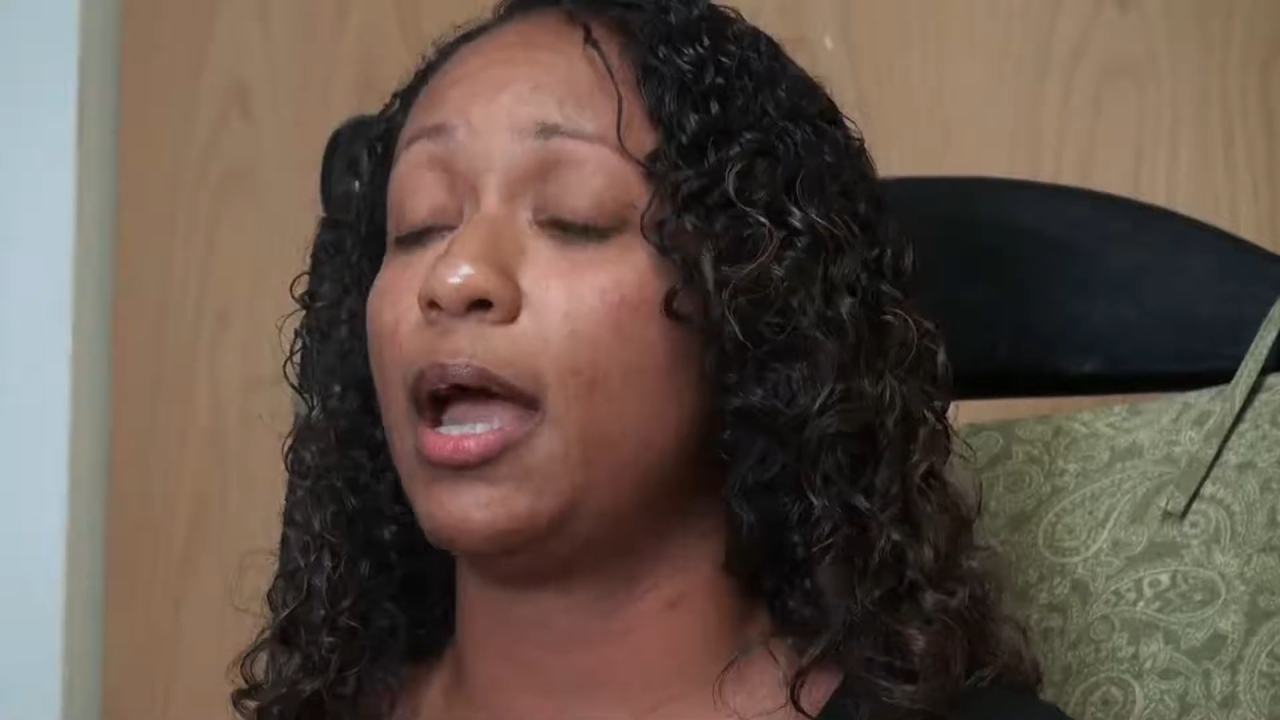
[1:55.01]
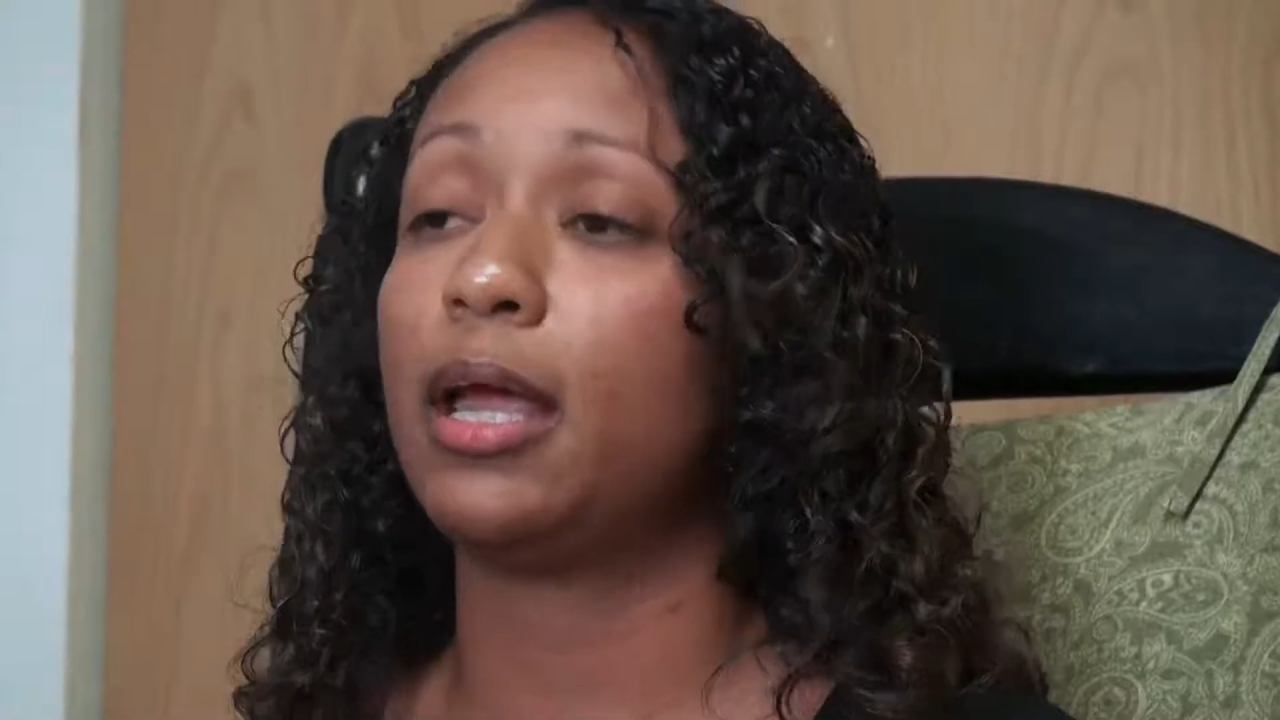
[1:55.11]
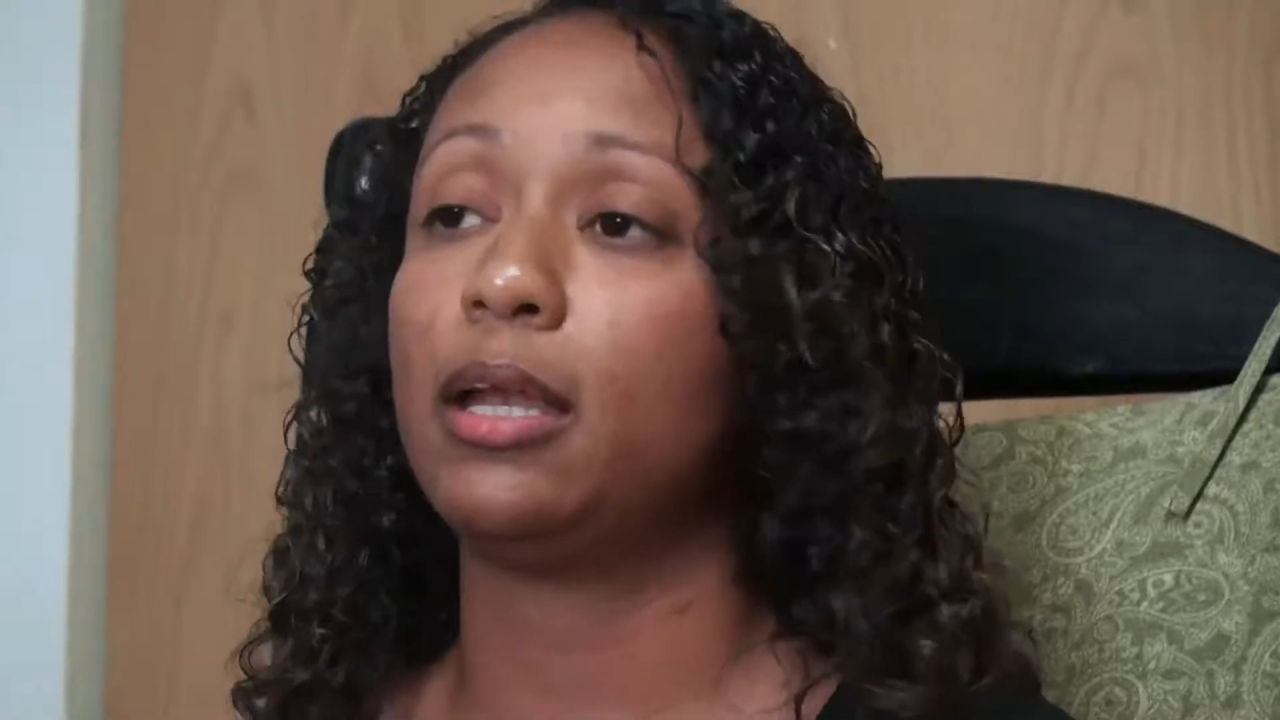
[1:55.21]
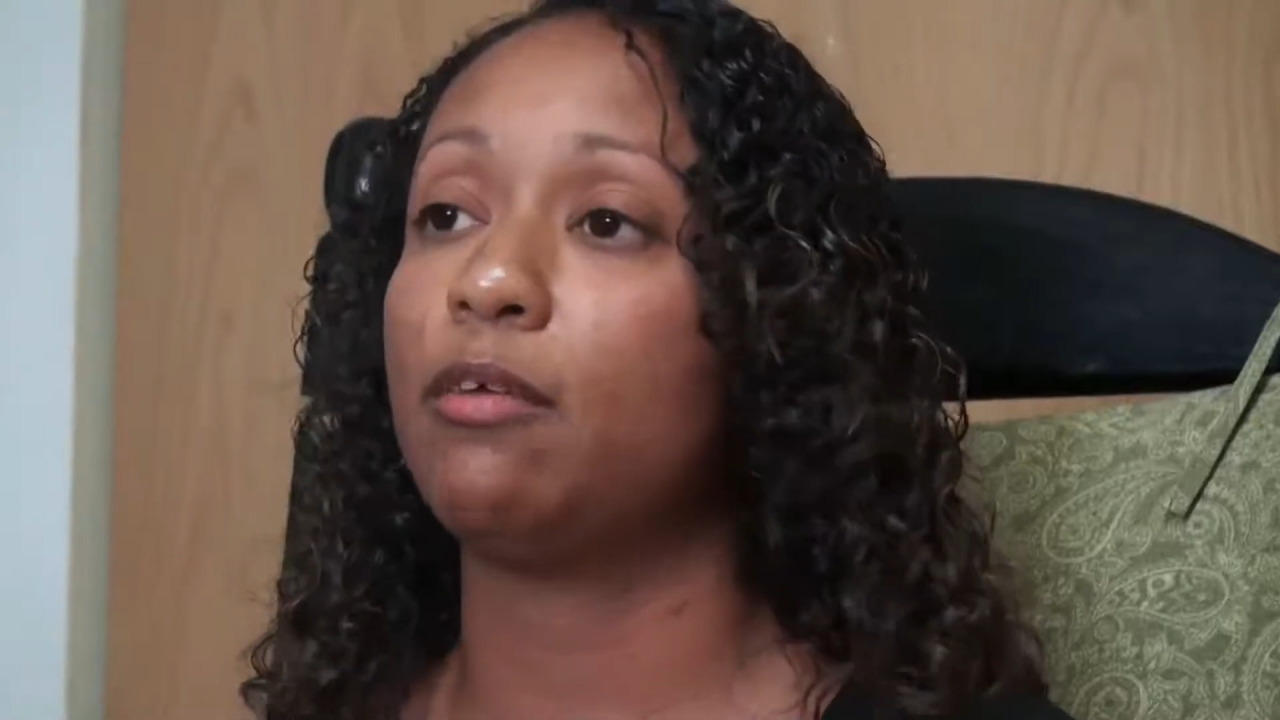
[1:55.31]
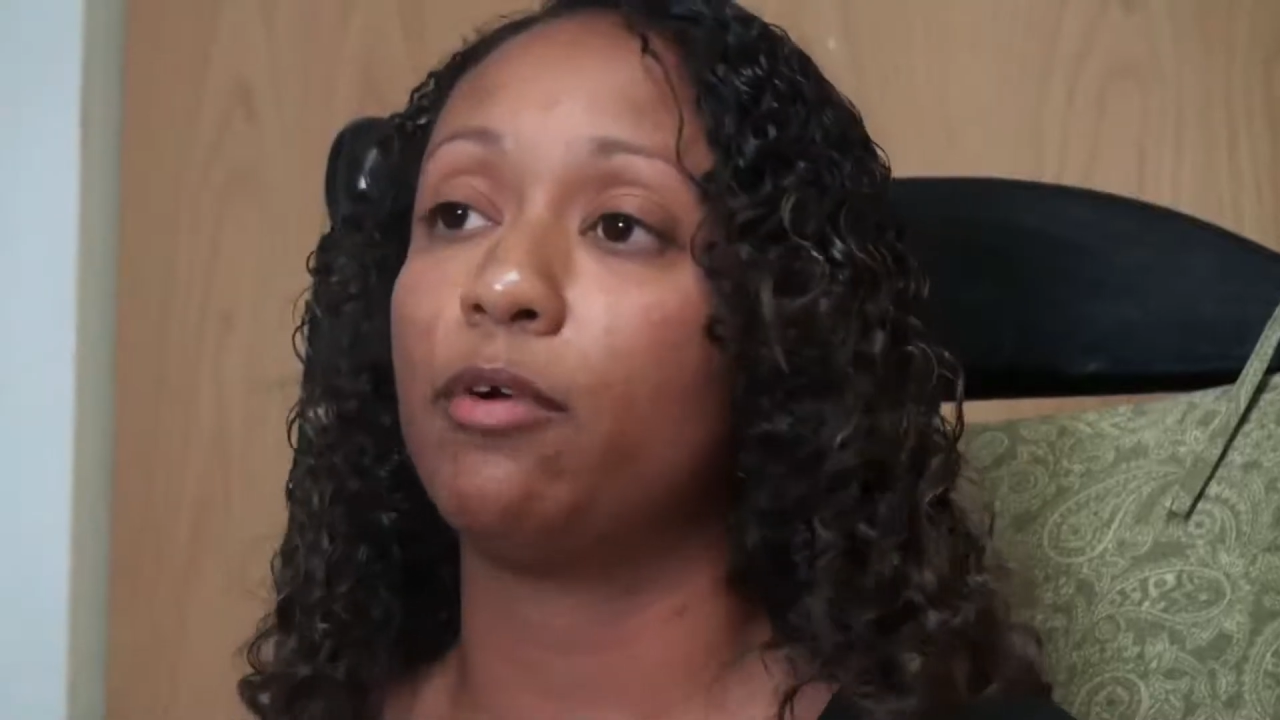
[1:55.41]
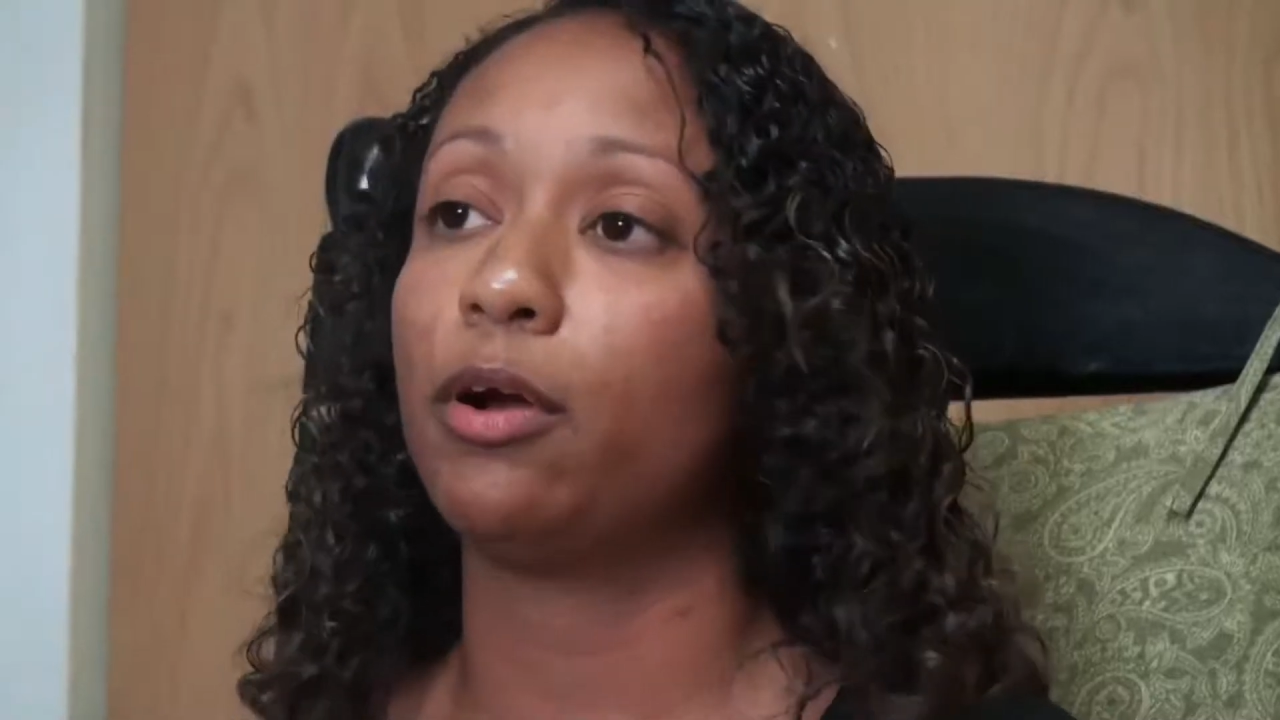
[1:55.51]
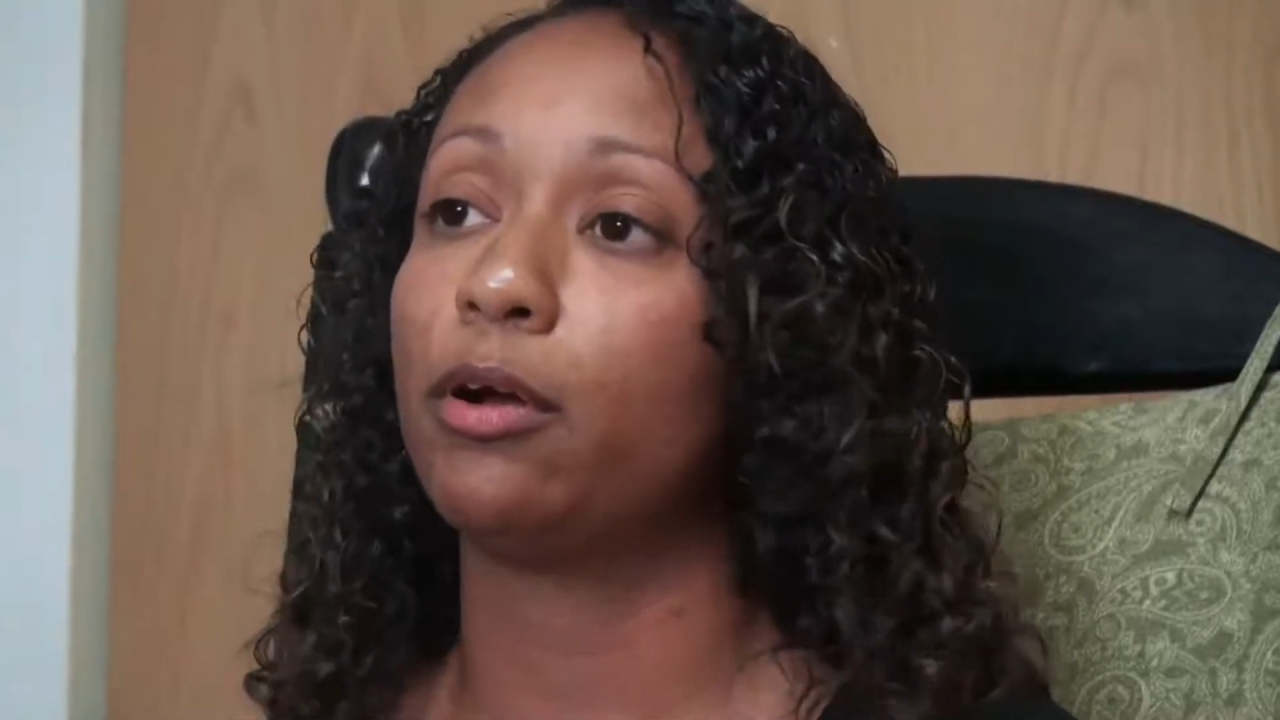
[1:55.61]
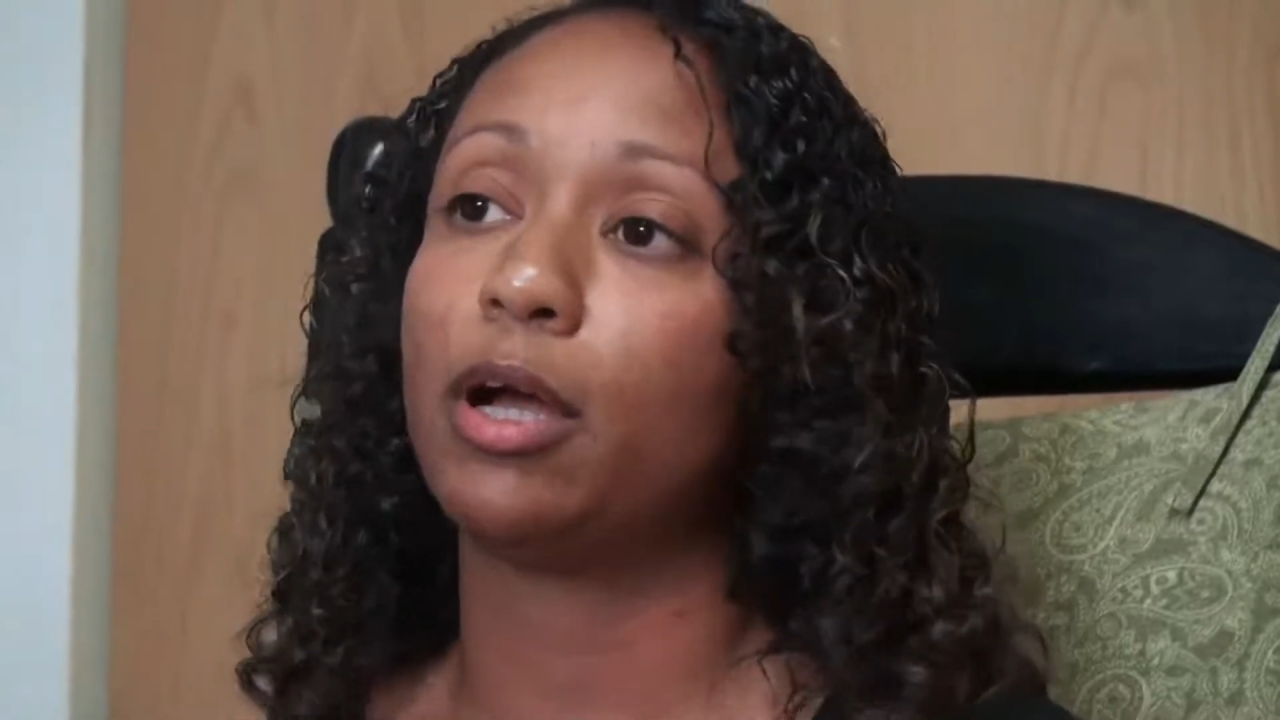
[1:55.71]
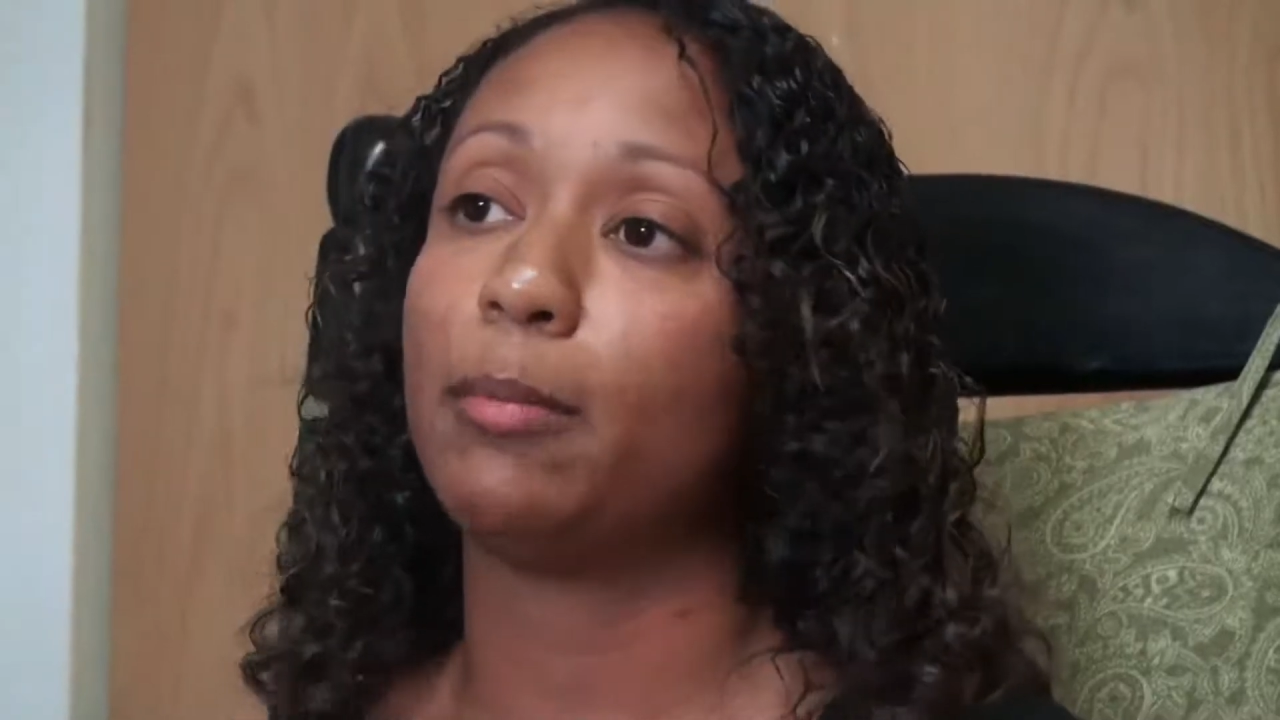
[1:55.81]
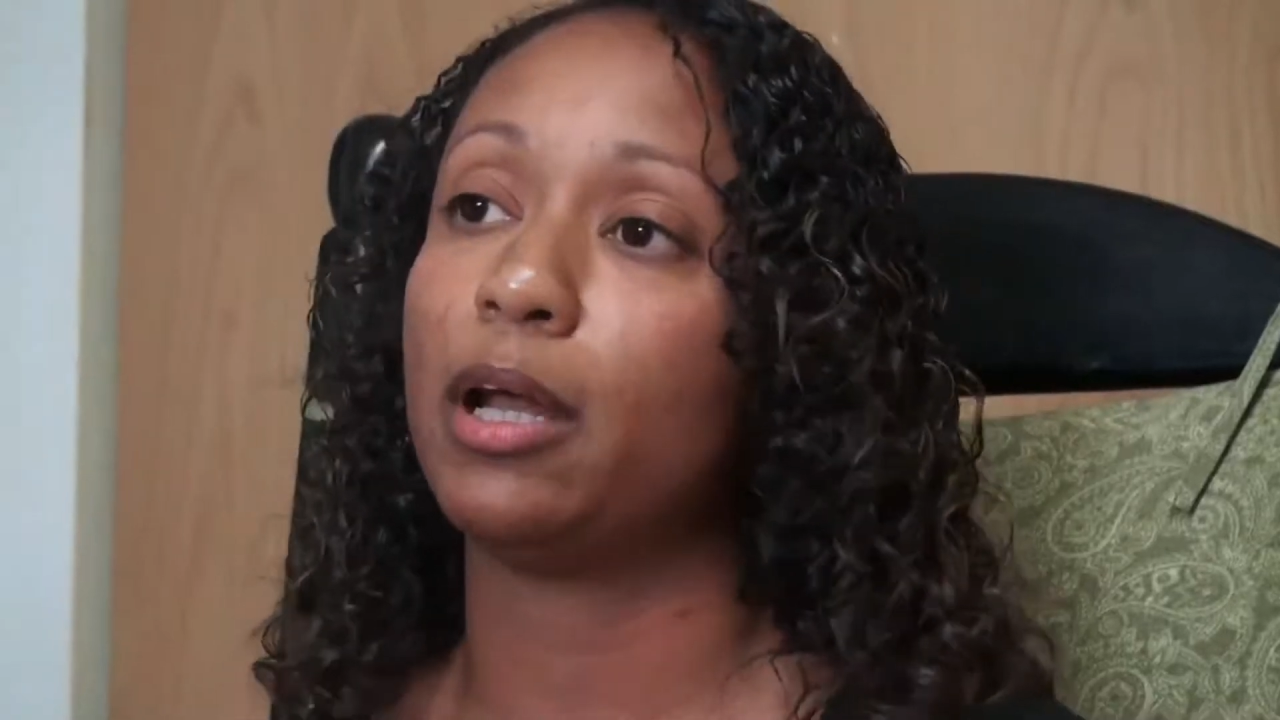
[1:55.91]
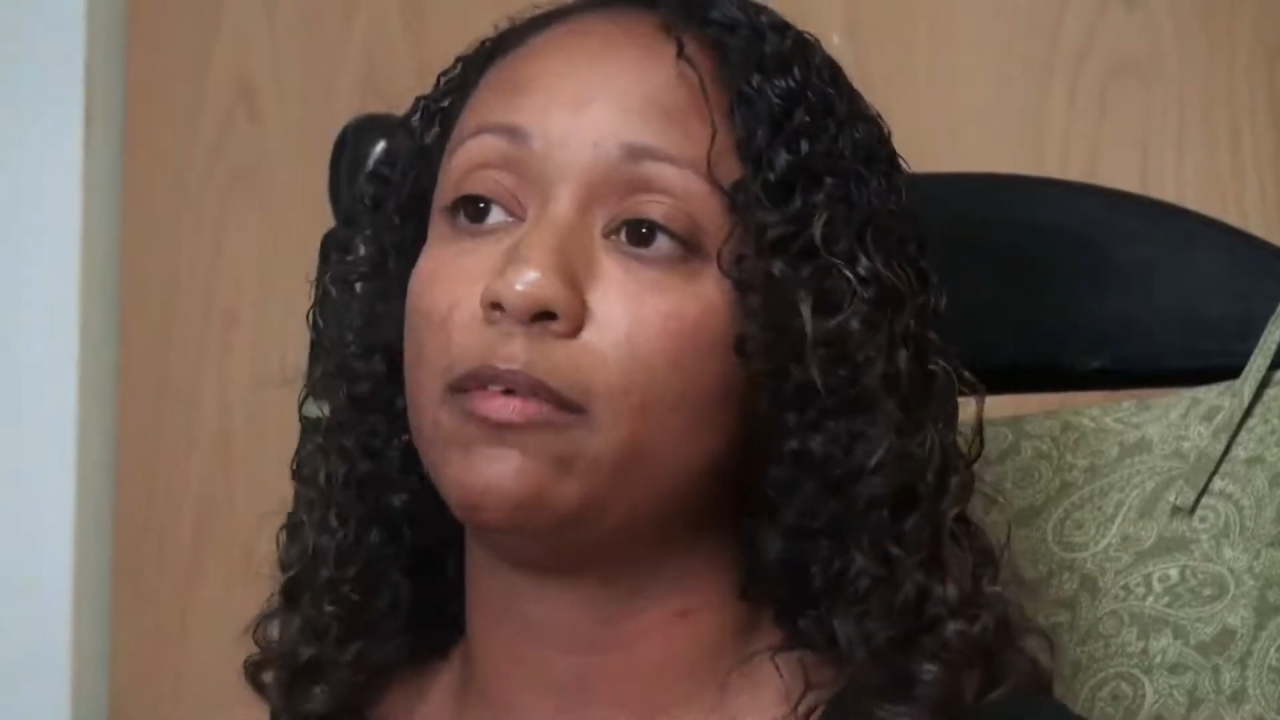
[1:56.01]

I had never heard come out